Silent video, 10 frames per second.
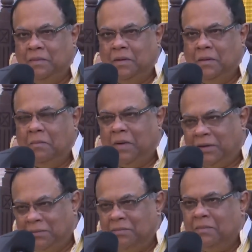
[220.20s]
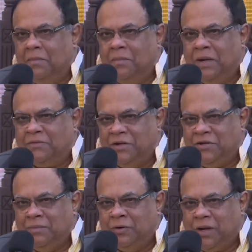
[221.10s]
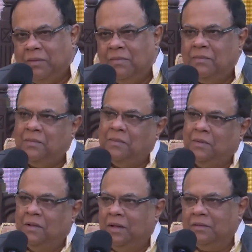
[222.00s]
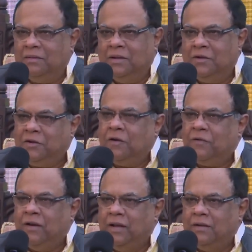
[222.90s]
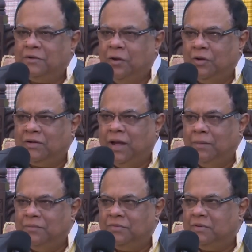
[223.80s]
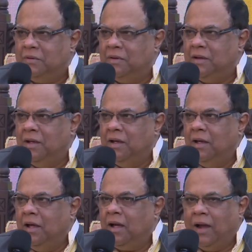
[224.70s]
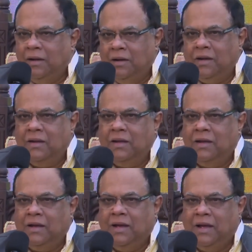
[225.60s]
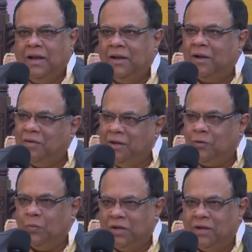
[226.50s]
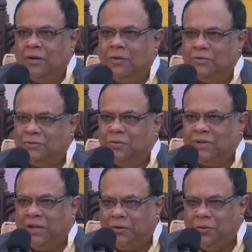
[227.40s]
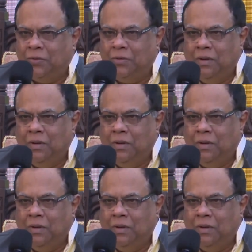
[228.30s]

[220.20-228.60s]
Madam Patricia Mukim, the editor of Shillong Times, kindly agreed to be here also. Thank you.